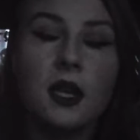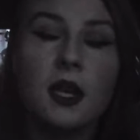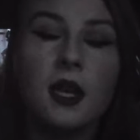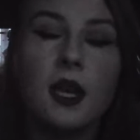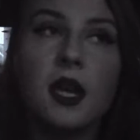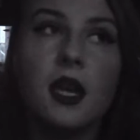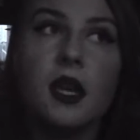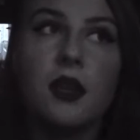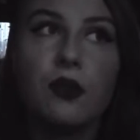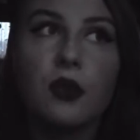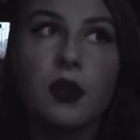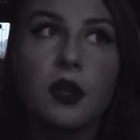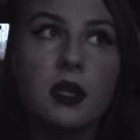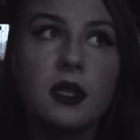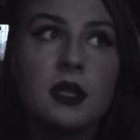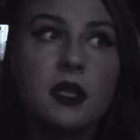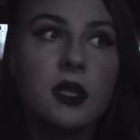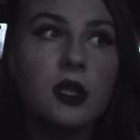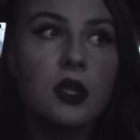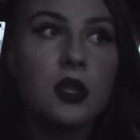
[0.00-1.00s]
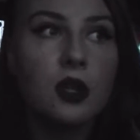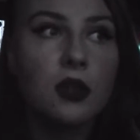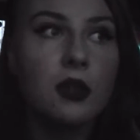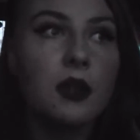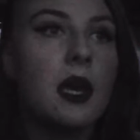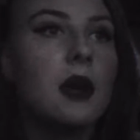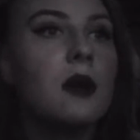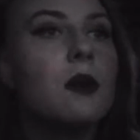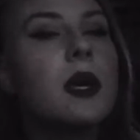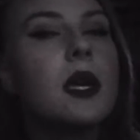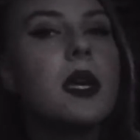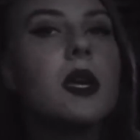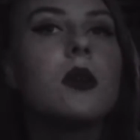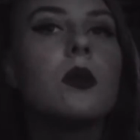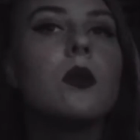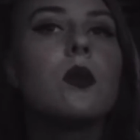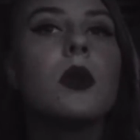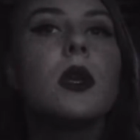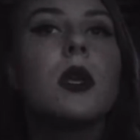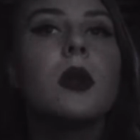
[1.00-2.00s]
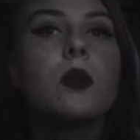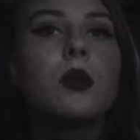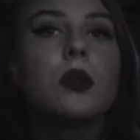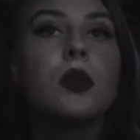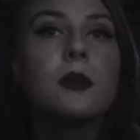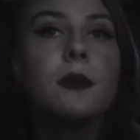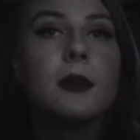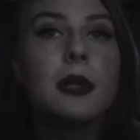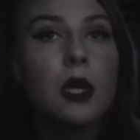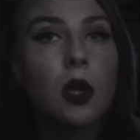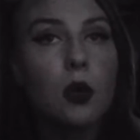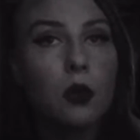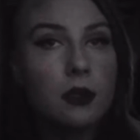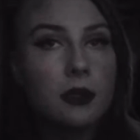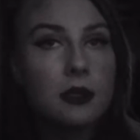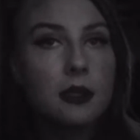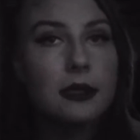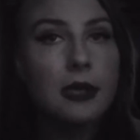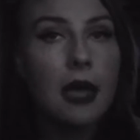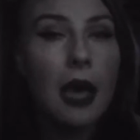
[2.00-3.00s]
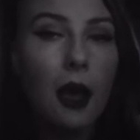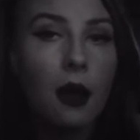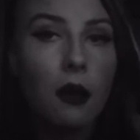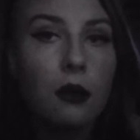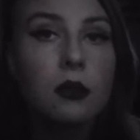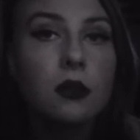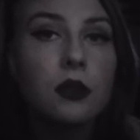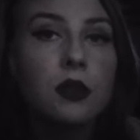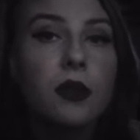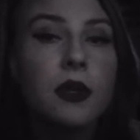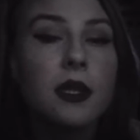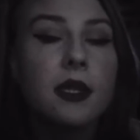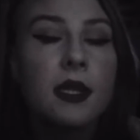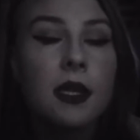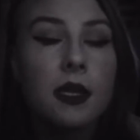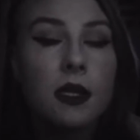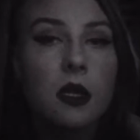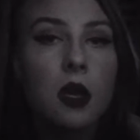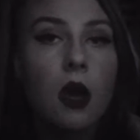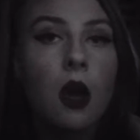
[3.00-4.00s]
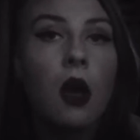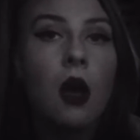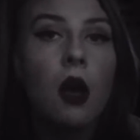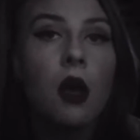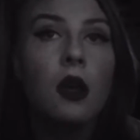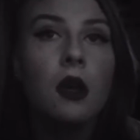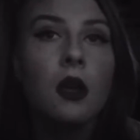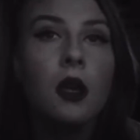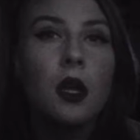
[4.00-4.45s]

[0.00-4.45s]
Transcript: and if we continue going that way we would be going to town so I said to her